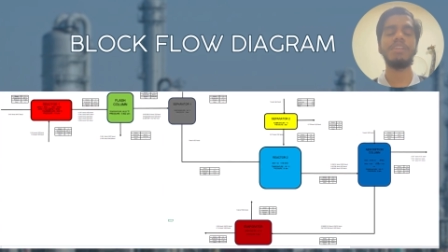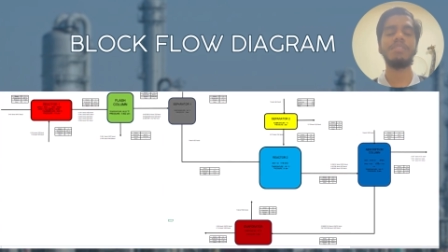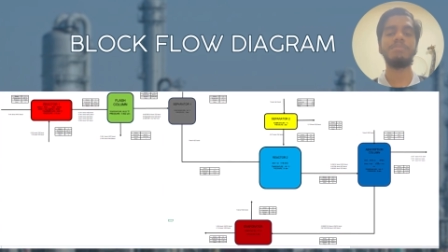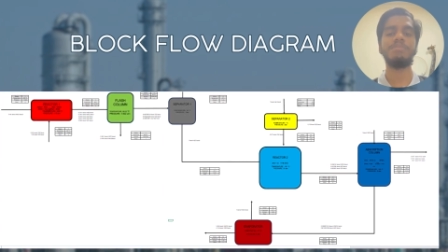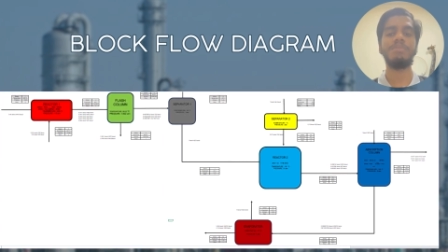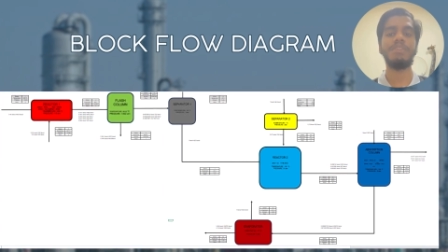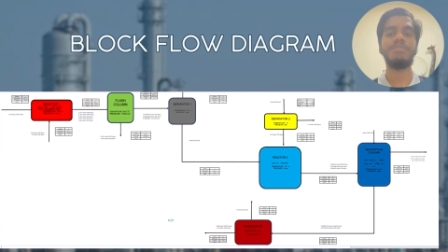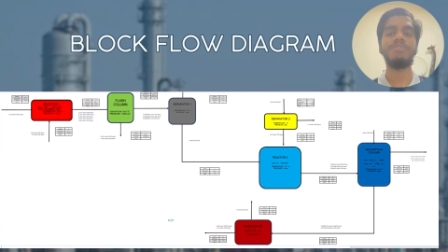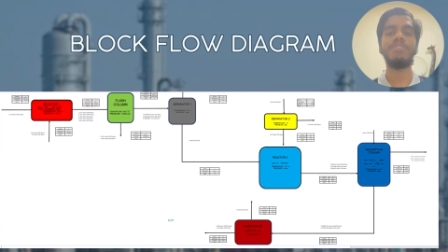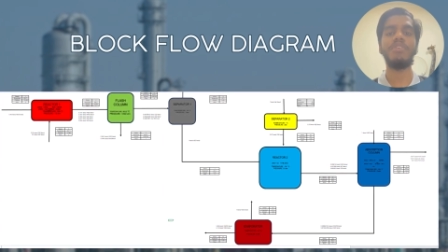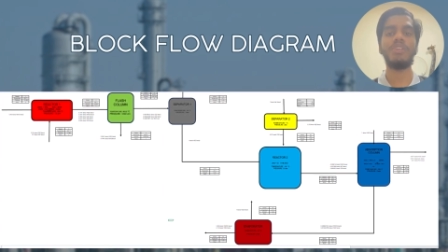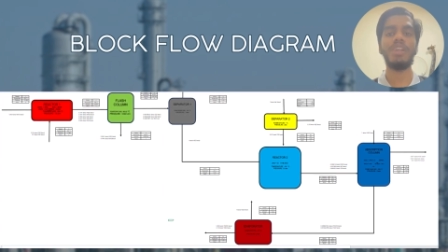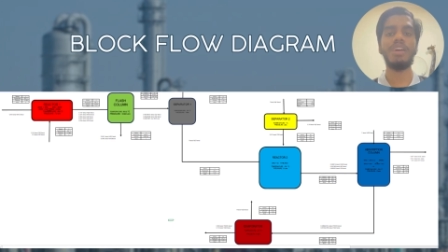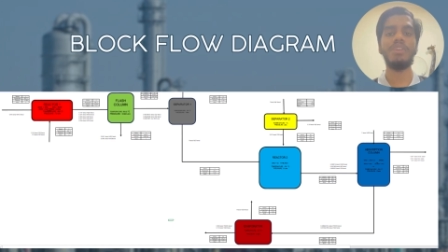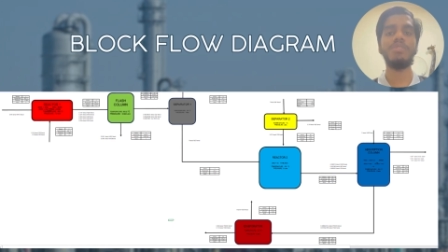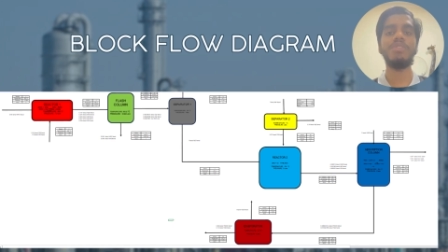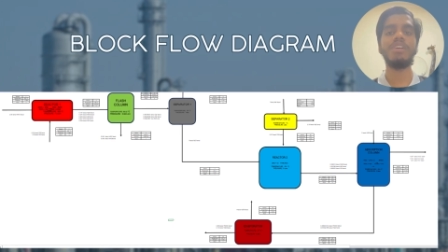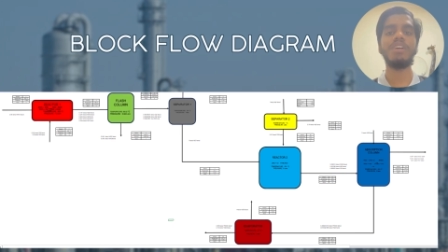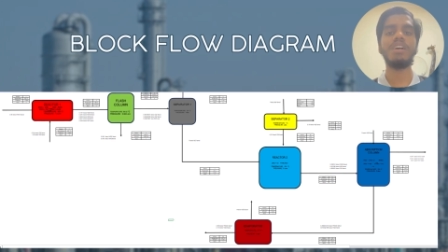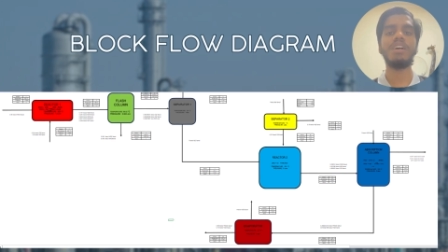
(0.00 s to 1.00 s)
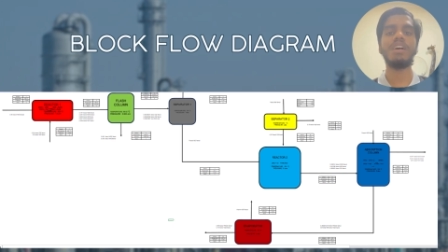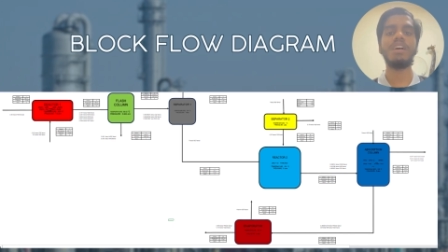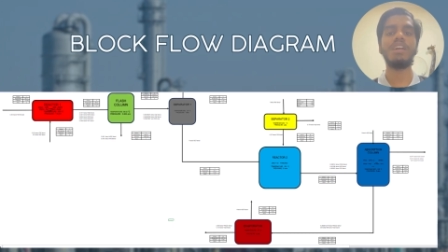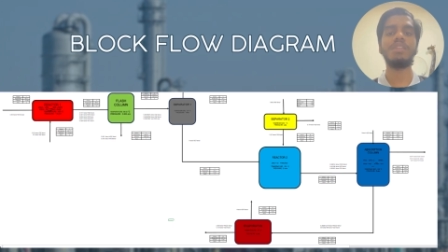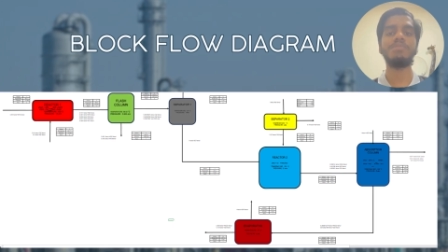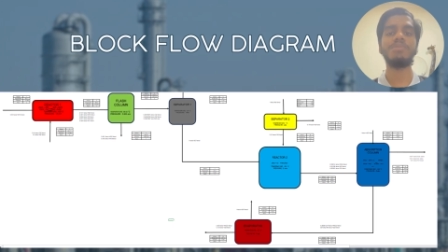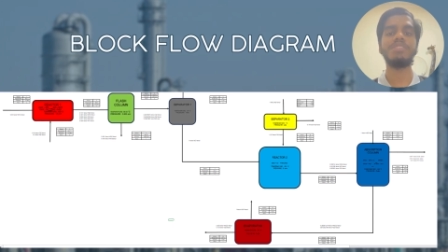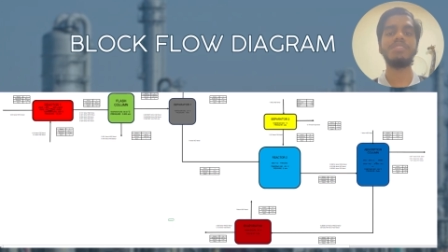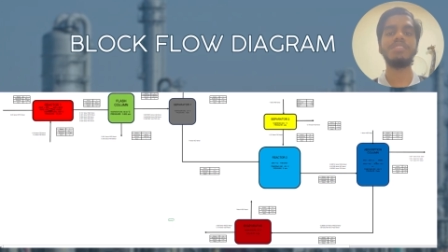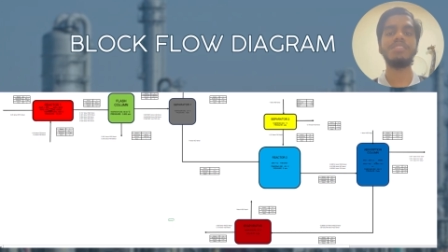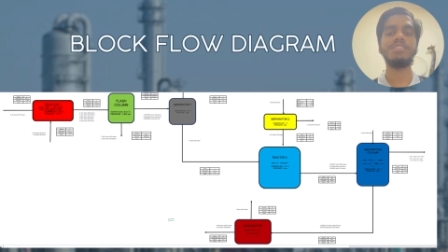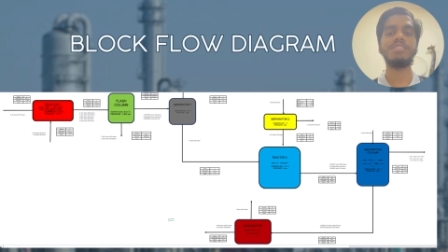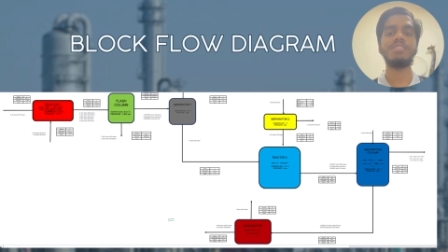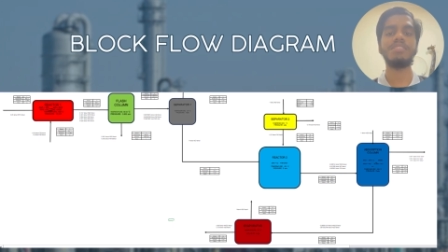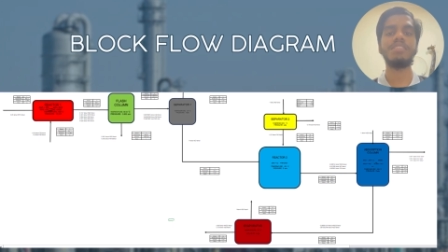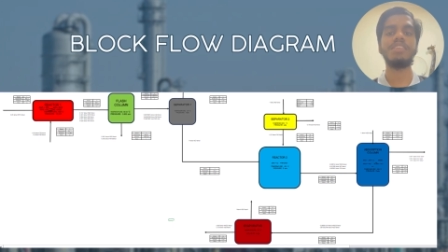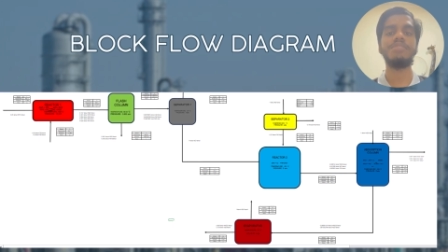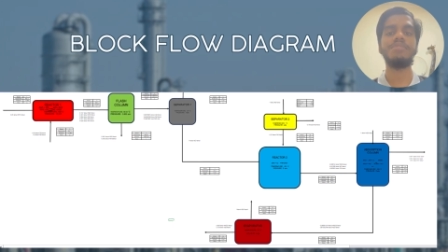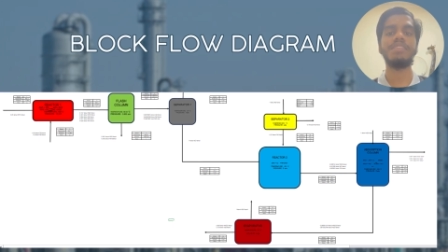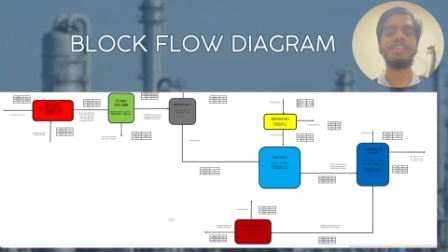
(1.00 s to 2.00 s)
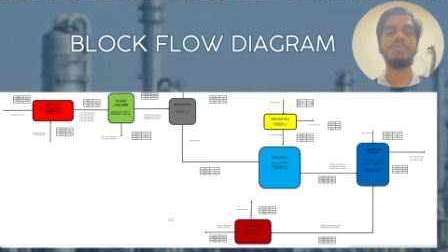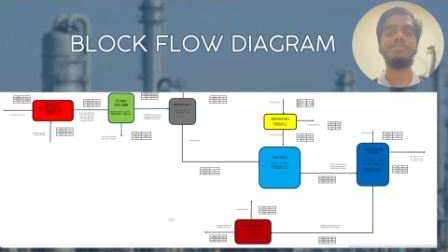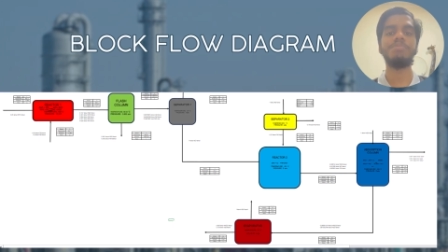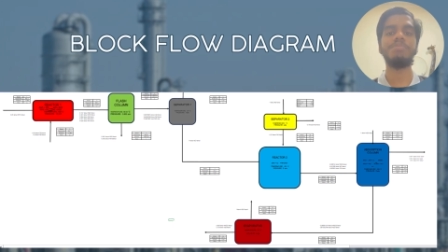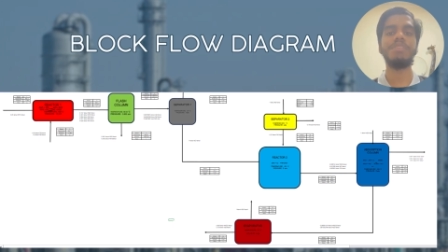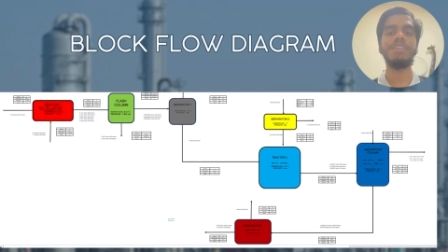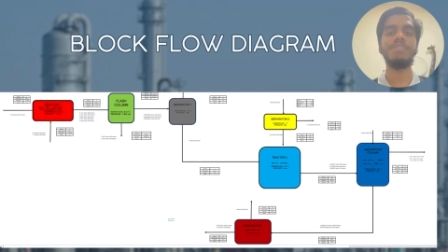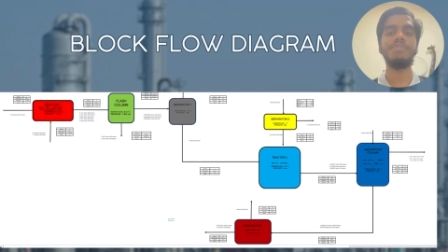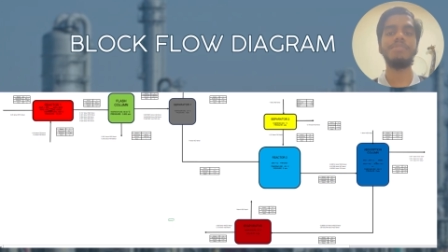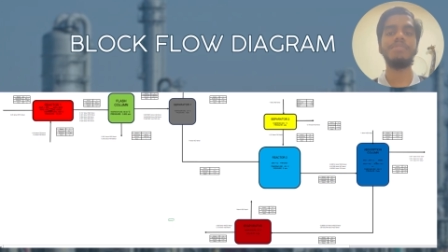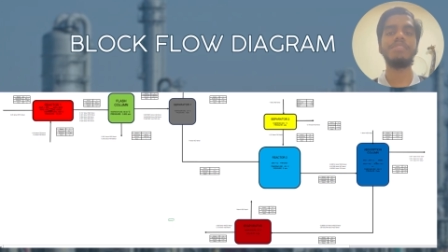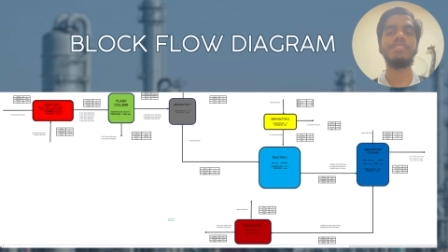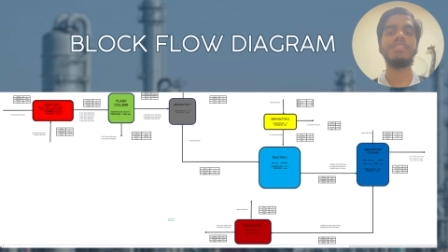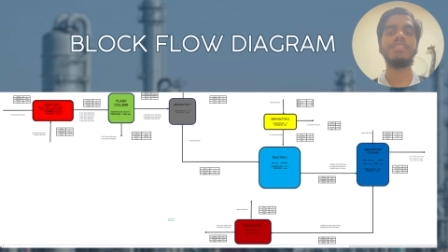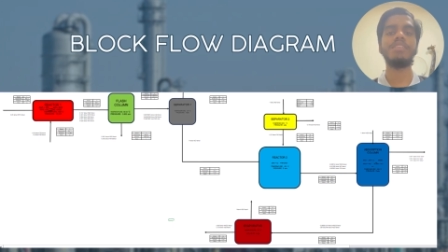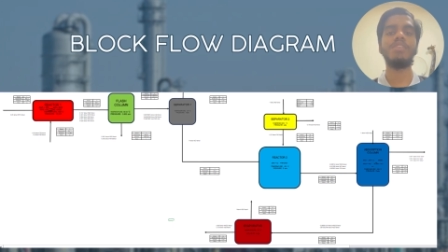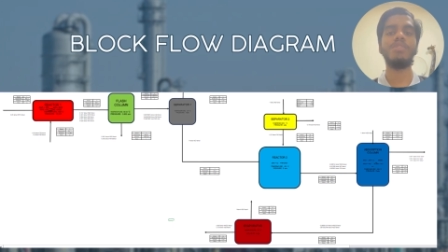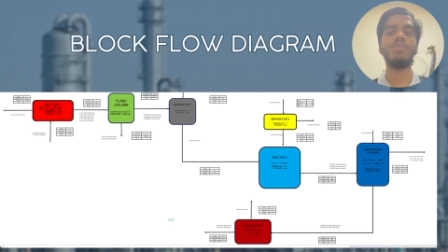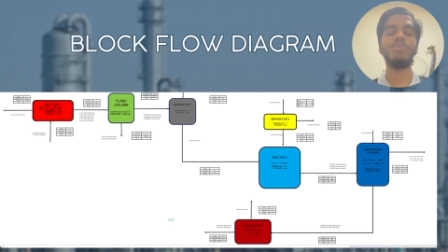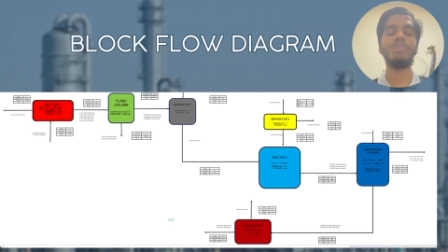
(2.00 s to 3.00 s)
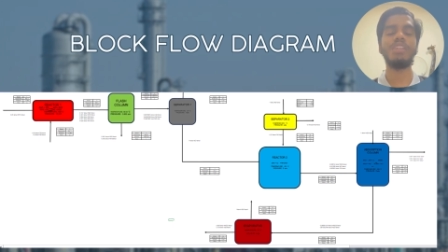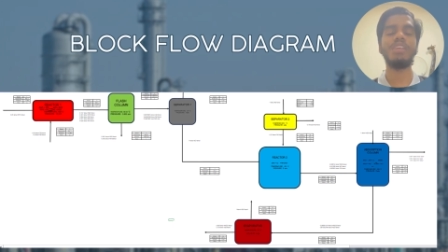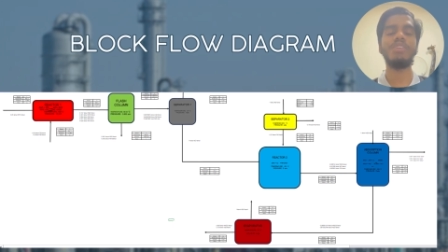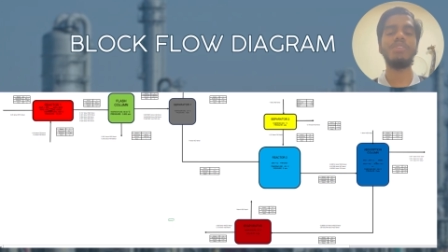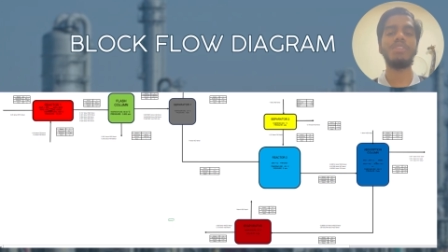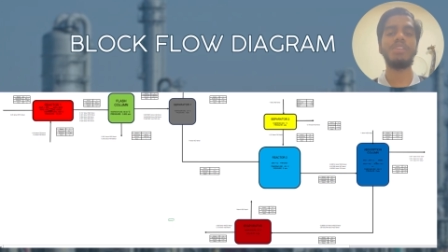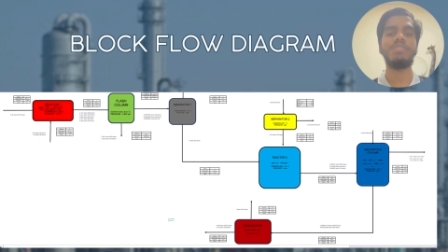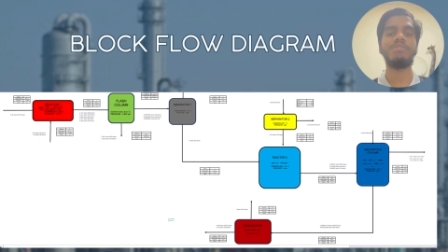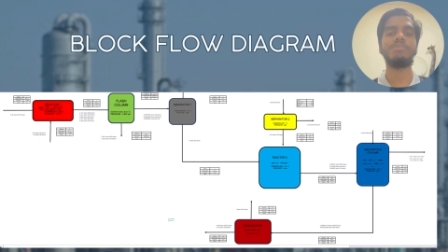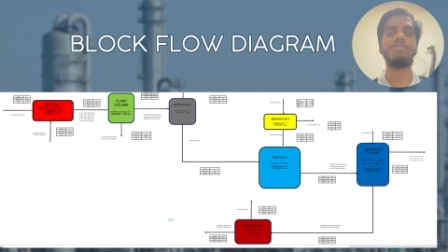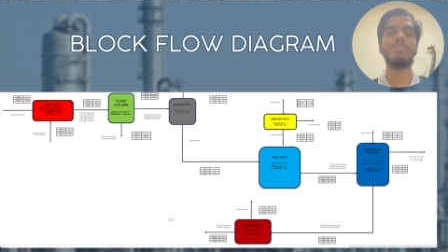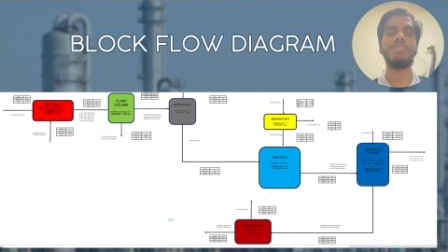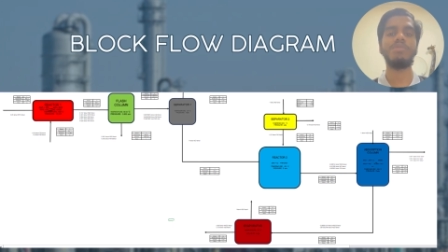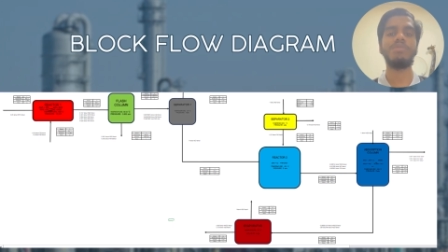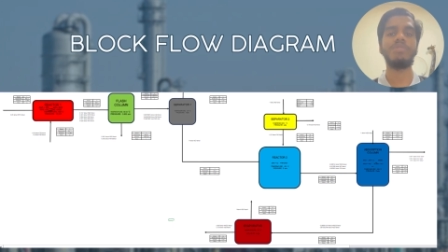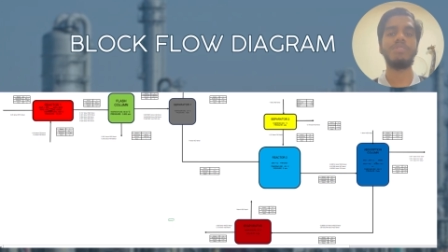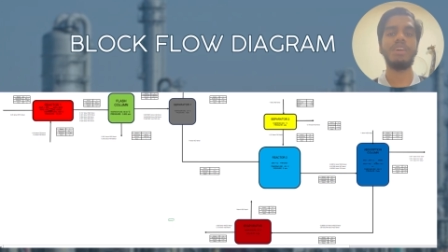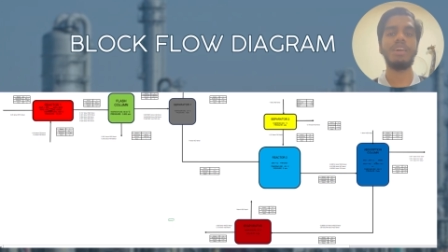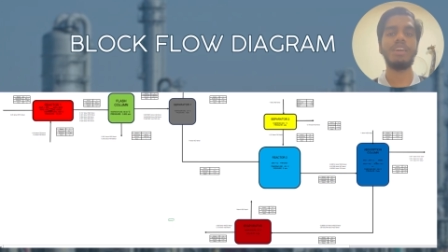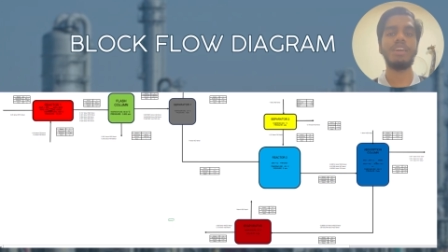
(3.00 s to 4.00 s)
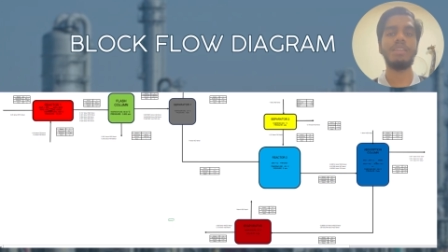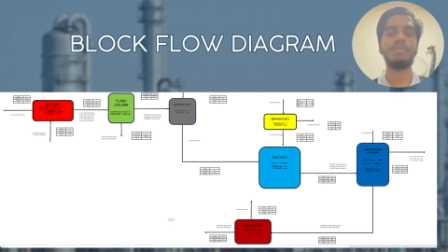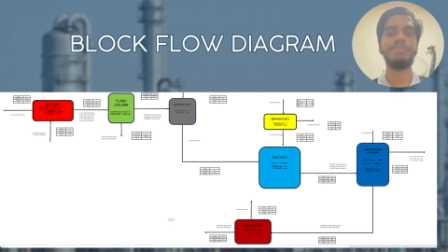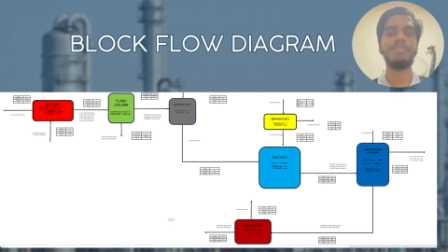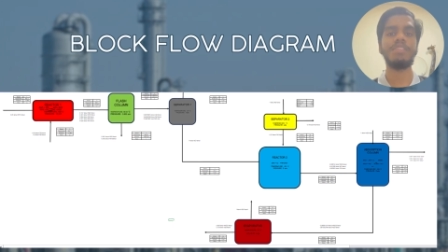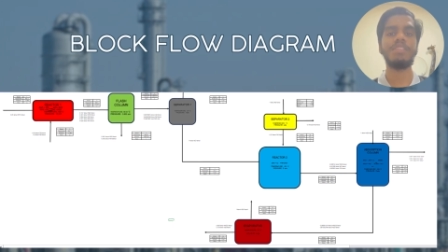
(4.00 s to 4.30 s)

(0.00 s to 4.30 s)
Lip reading: But for now, I'll be just giving a brief overlay on our block flow diagram.